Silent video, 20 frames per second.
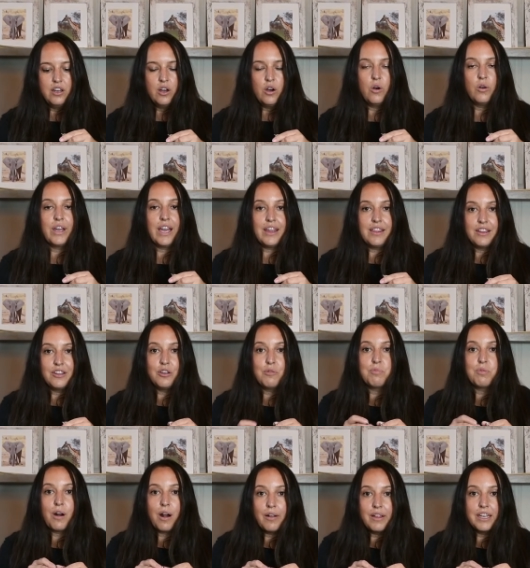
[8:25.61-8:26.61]
Okay, then you
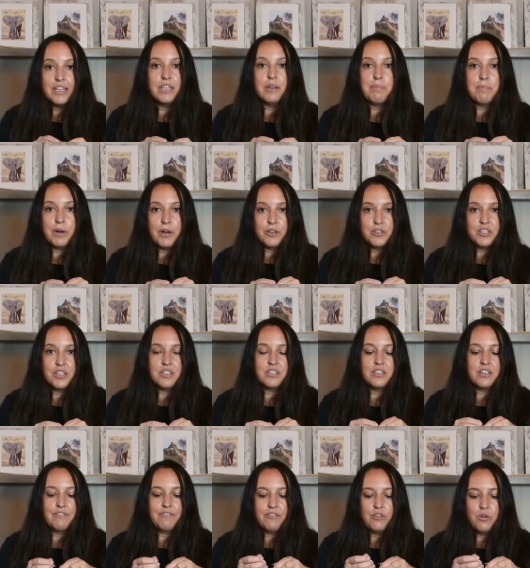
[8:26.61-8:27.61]
probably need to purchase
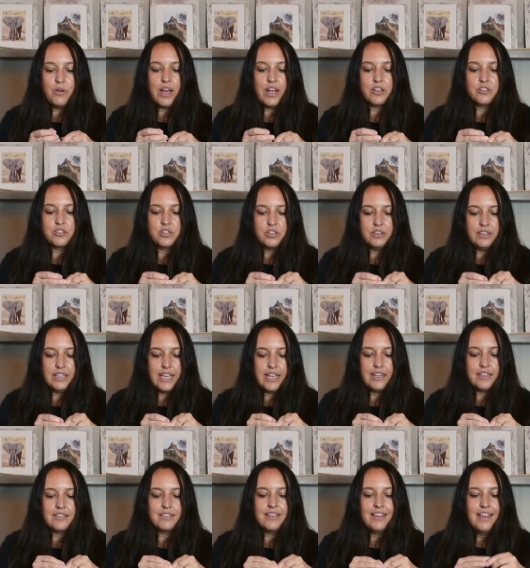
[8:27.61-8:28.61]
a few extra
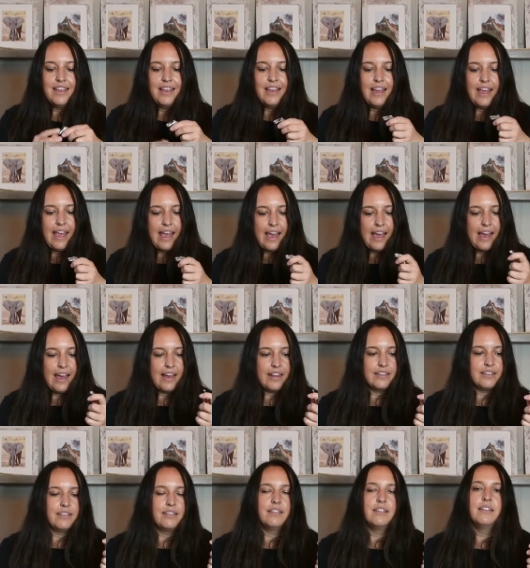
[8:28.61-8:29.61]
links,
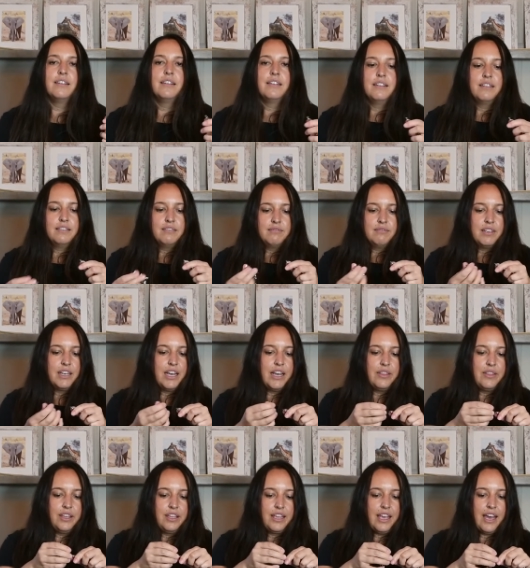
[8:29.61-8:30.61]
add,
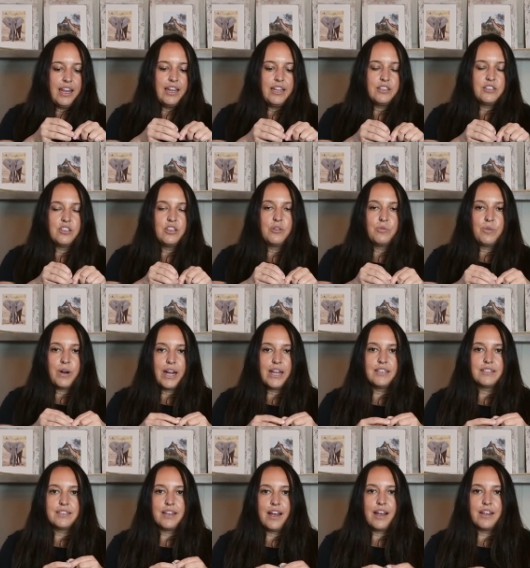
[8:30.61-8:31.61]
and then get it to the
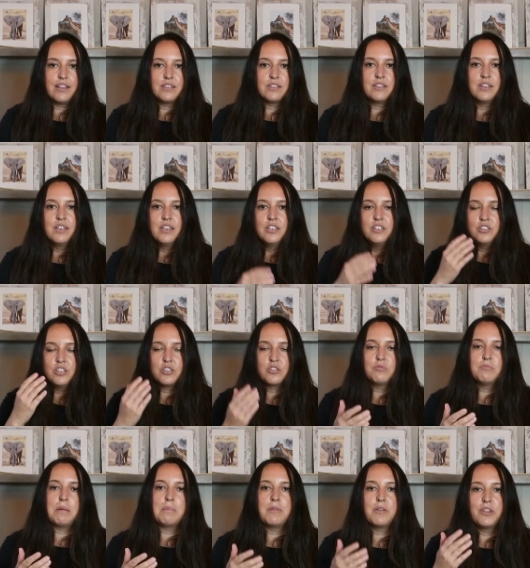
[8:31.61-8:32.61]
right size. Just
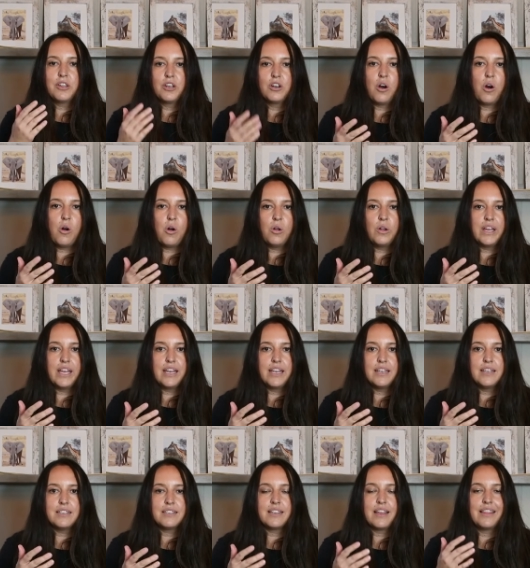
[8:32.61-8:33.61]
remember the goal
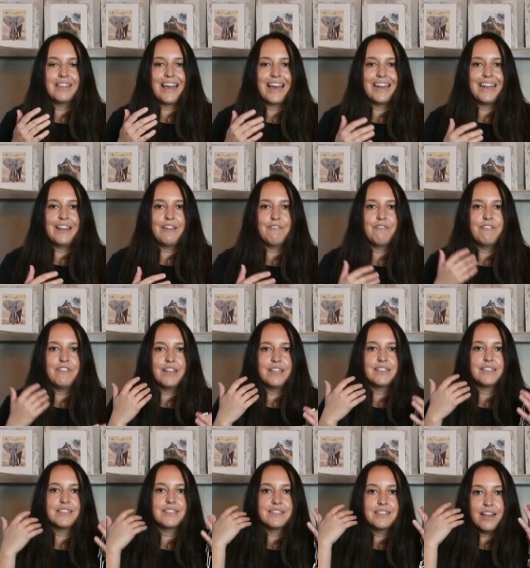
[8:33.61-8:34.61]
is that it
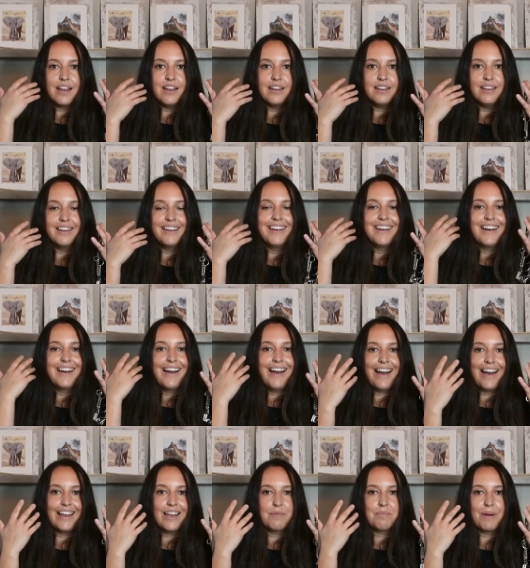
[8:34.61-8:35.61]
fits snug,
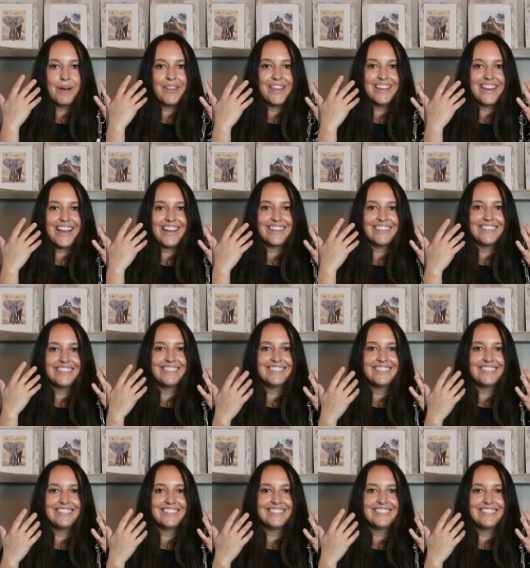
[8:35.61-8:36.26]
high up on the neck.